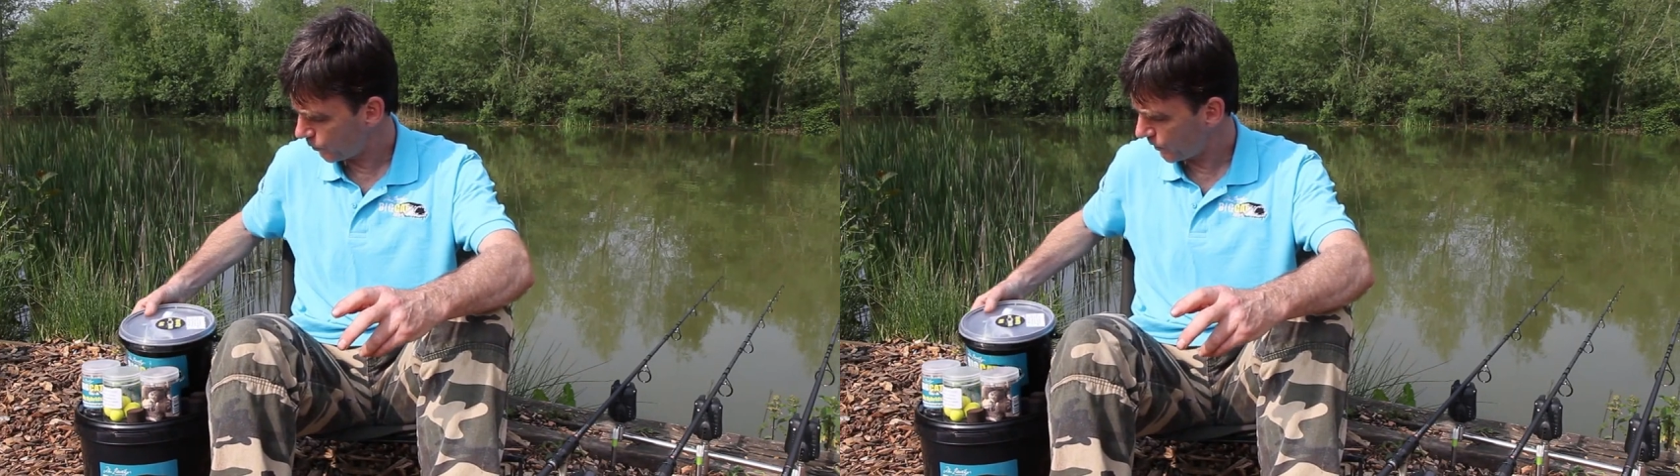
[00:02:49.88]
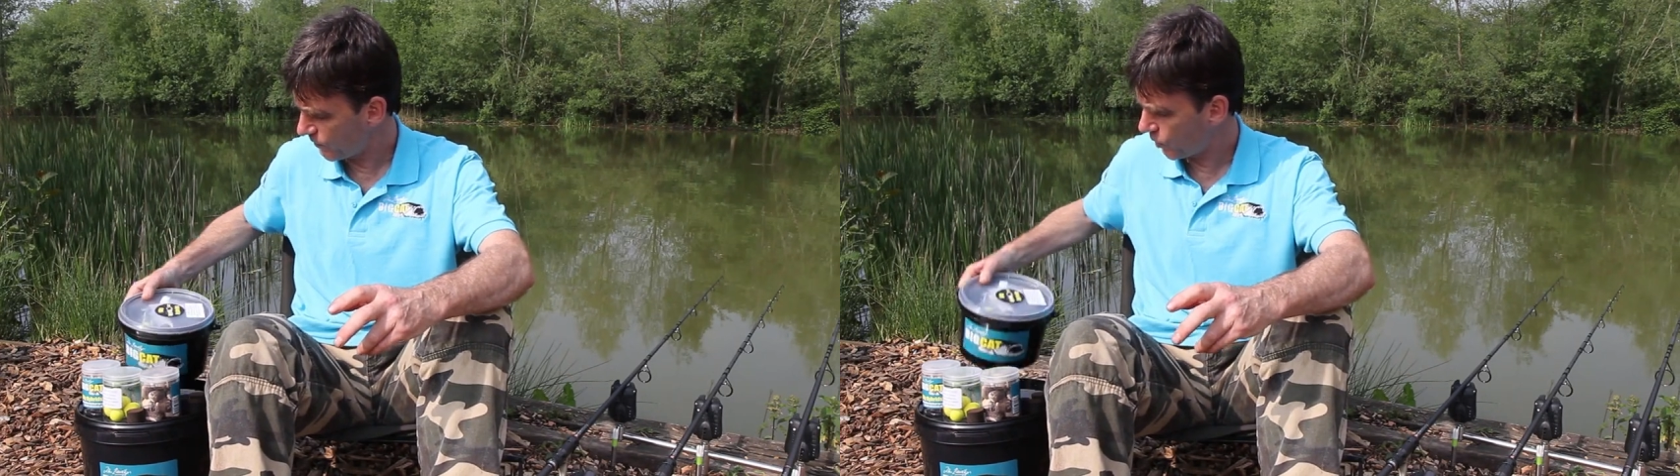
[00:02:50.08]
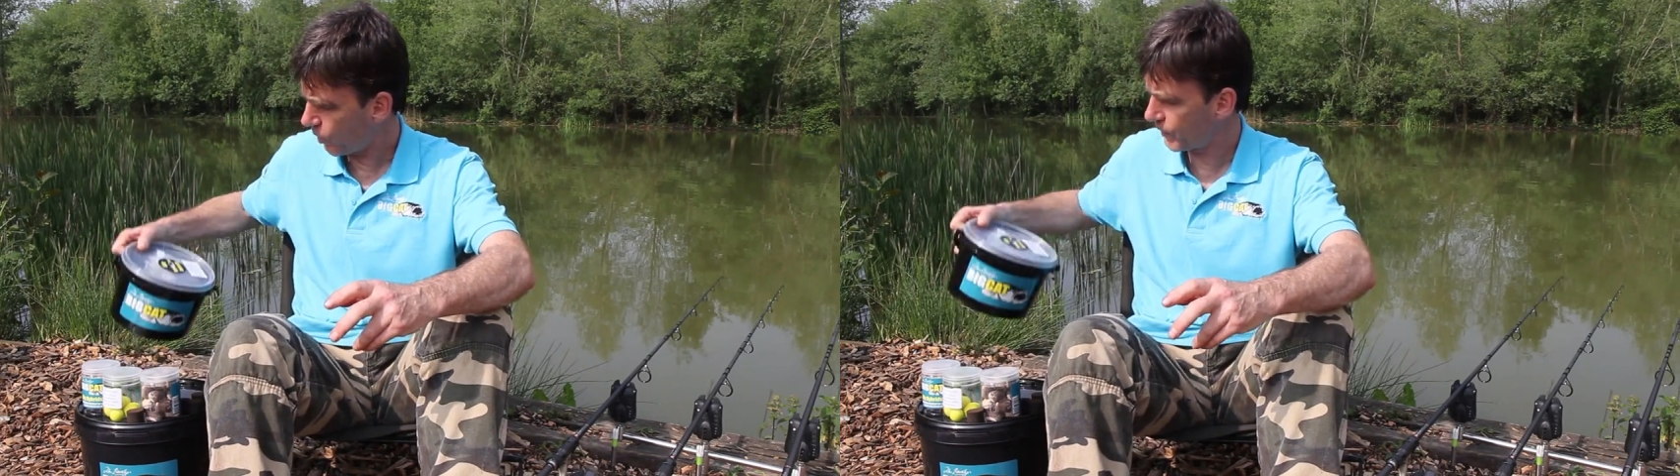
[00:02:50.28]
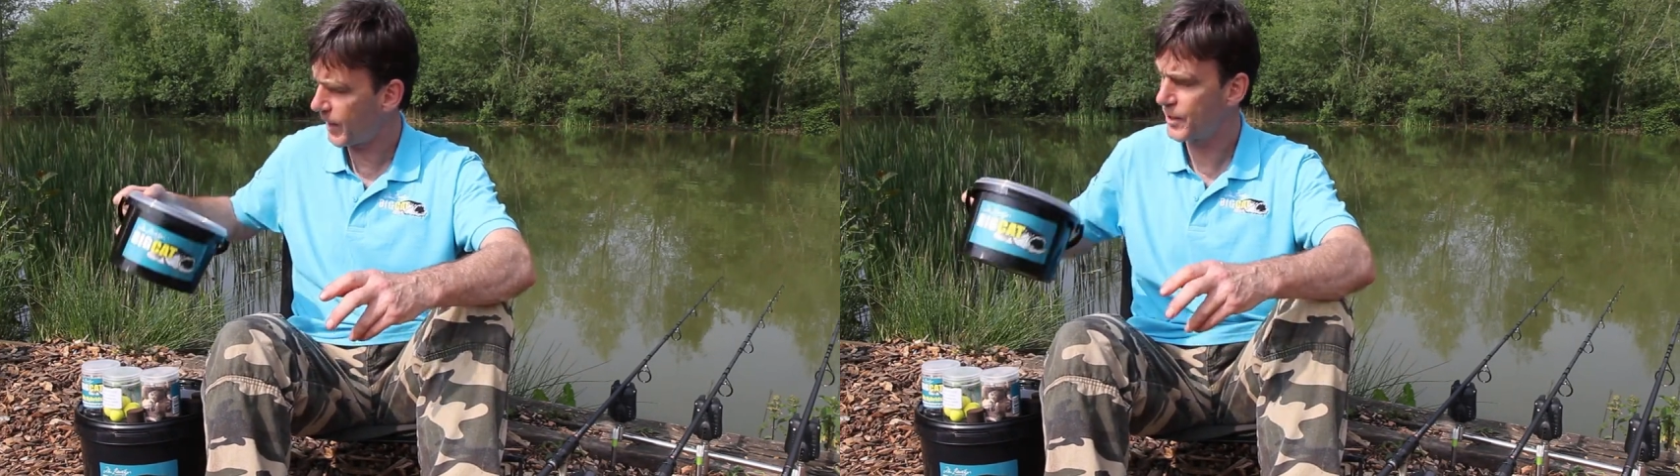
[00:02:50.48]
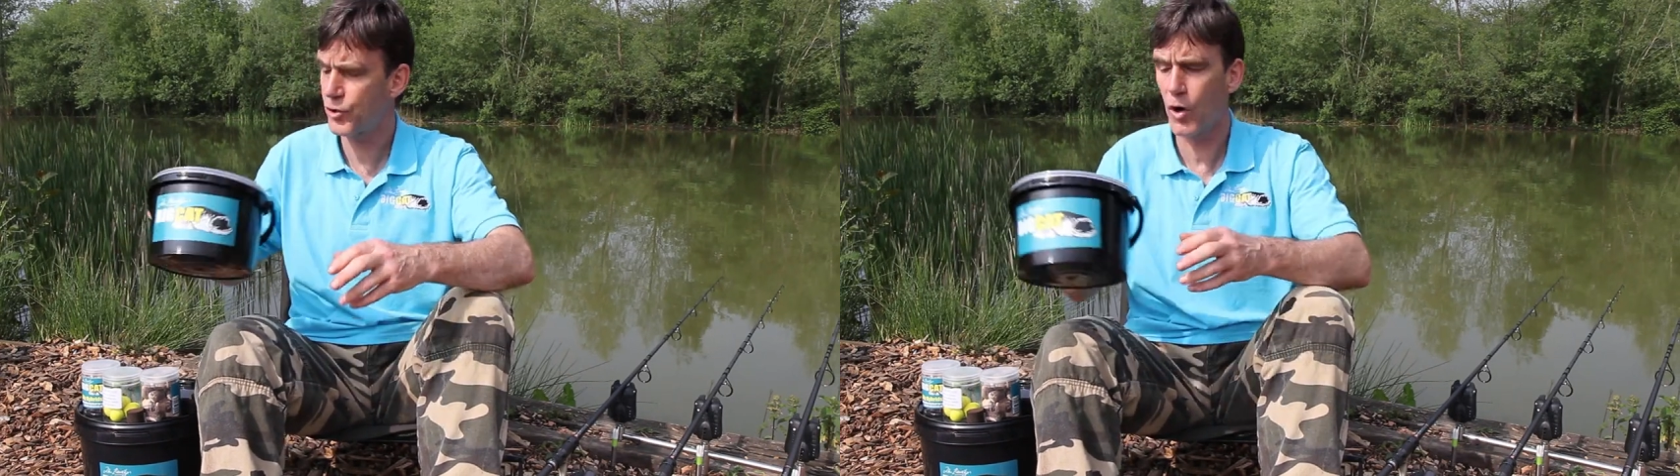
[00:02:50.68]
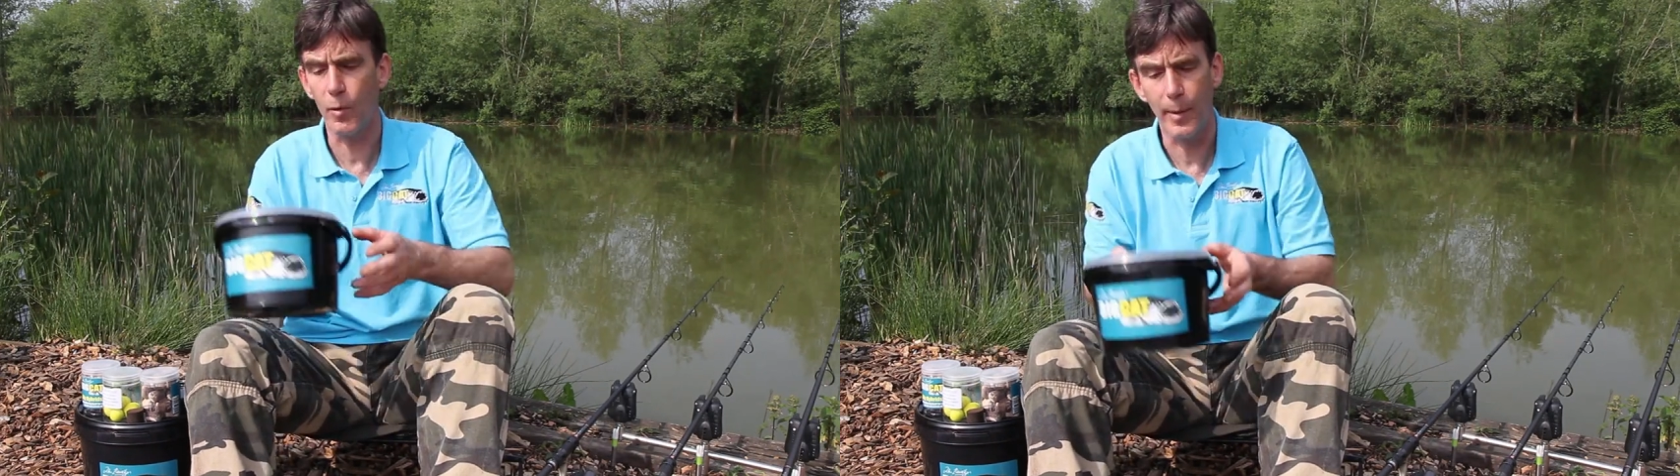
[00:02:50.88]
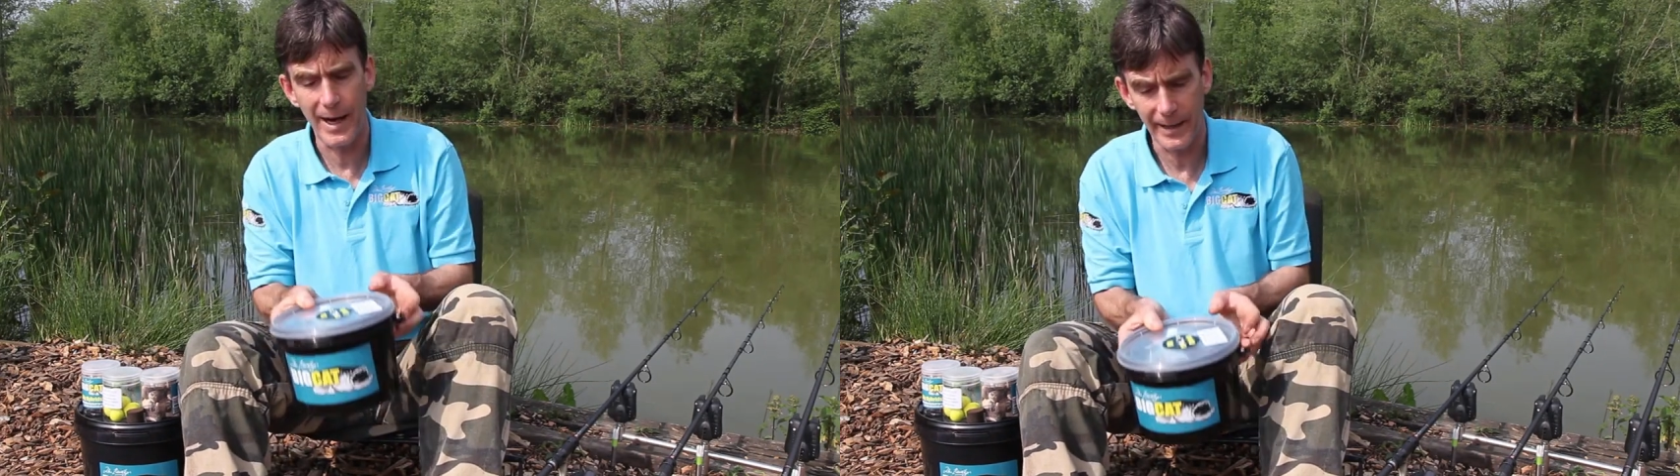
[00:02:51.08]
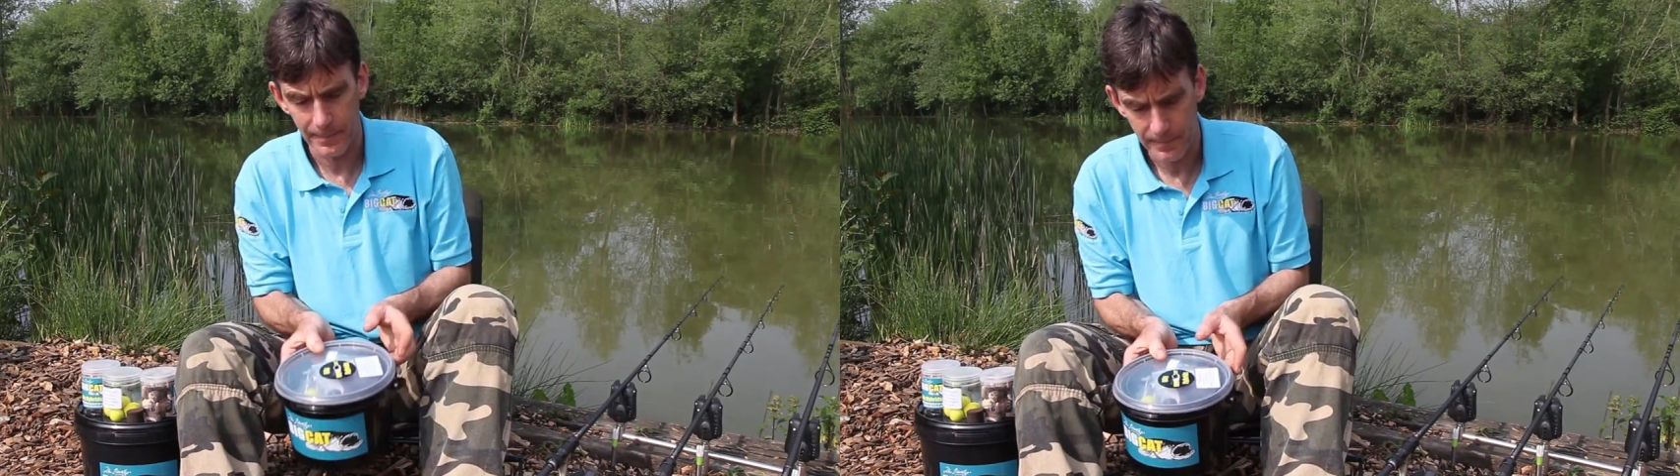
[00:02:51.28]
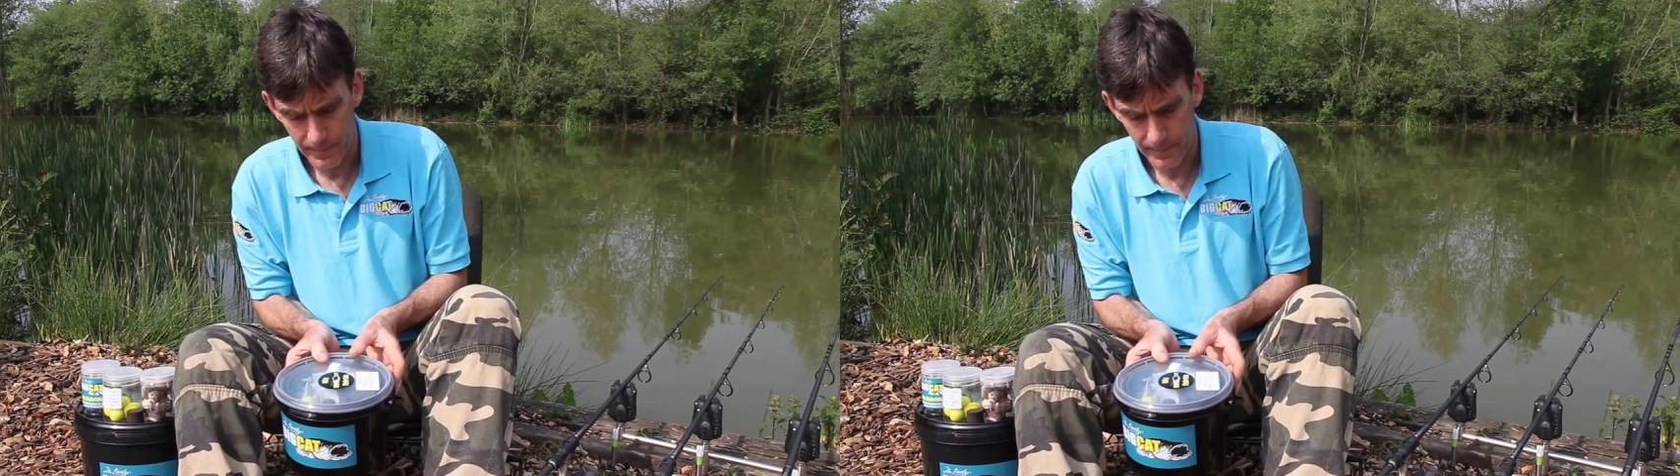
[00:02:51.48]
we've got a trial pack,